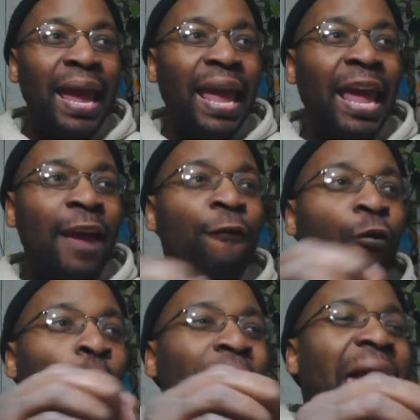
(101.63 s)
If
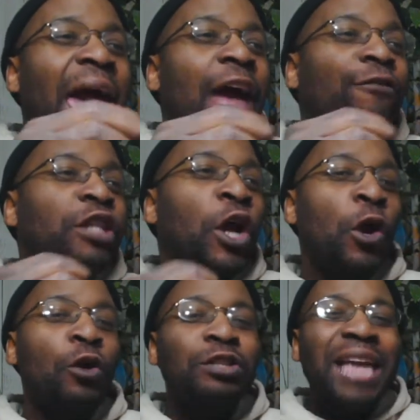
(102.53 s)
we have
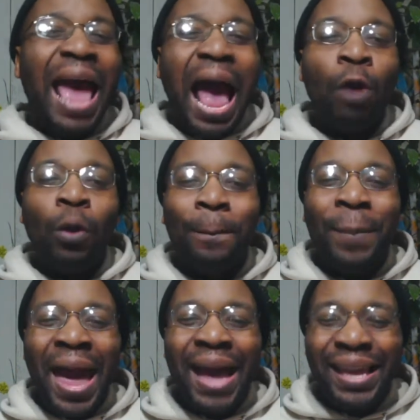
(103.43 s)
turned our
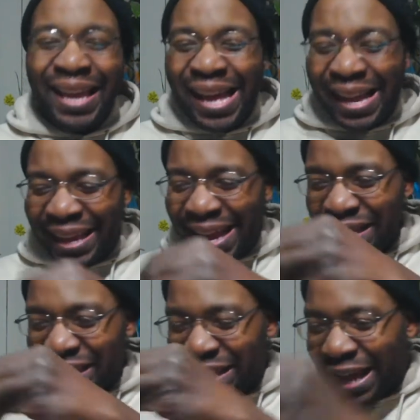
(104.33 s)
back
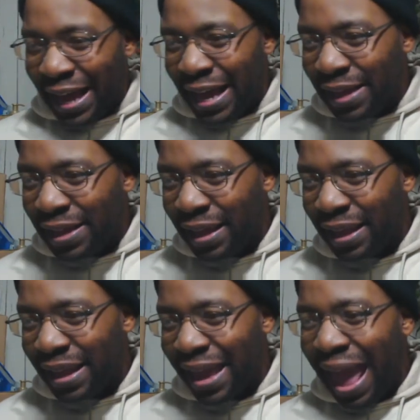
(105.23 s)
against God,
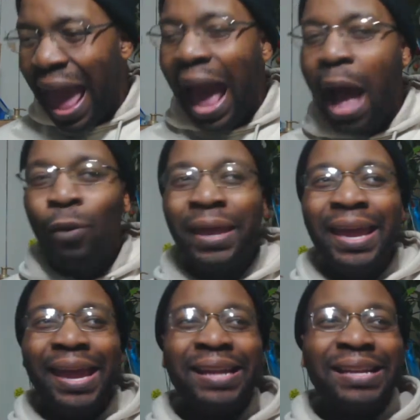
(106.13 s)
how
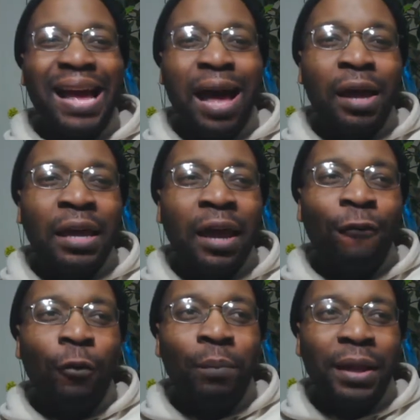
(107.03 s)
can a
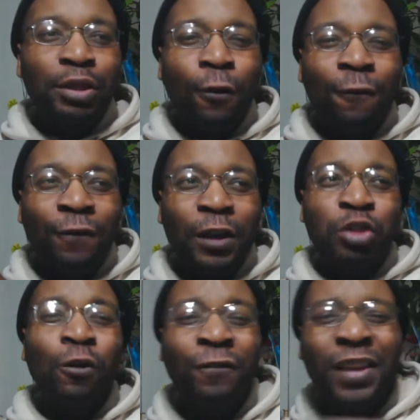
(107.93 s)
government
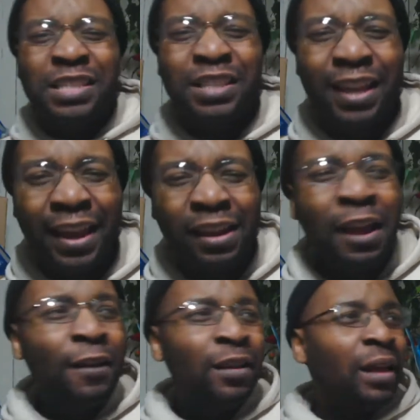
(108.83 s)
official fix that?
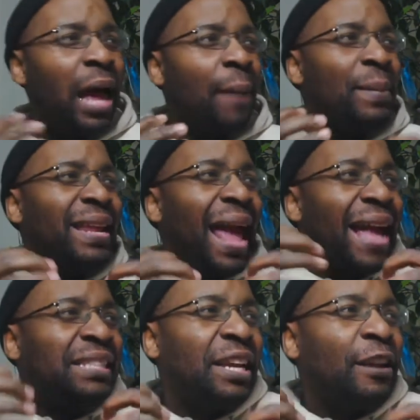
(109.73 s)
I mean,
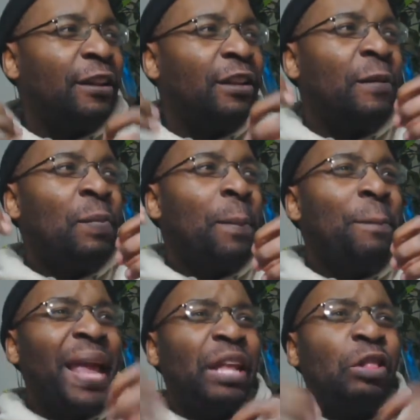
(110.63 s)
as in
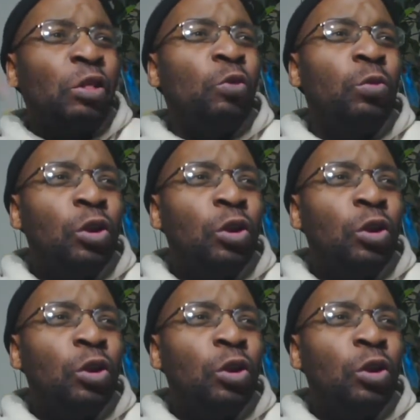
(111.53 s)
make new